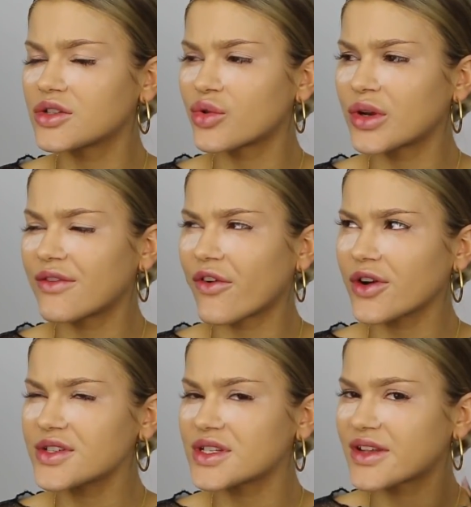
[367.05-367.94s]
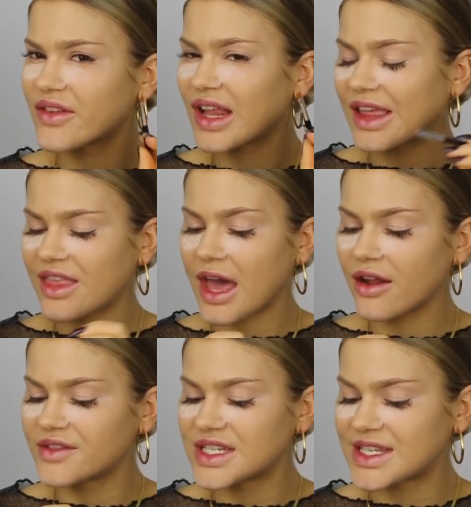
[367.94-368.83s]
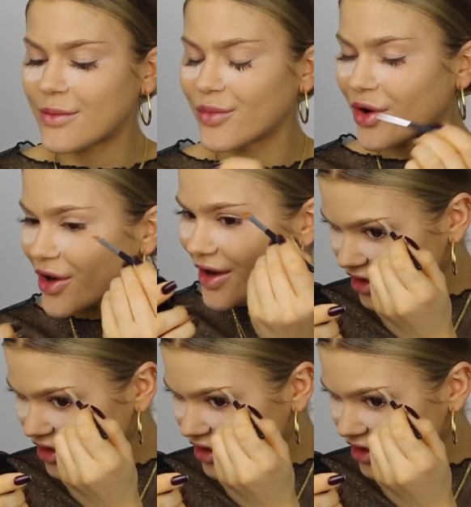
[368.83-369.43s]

21st, something like that of December.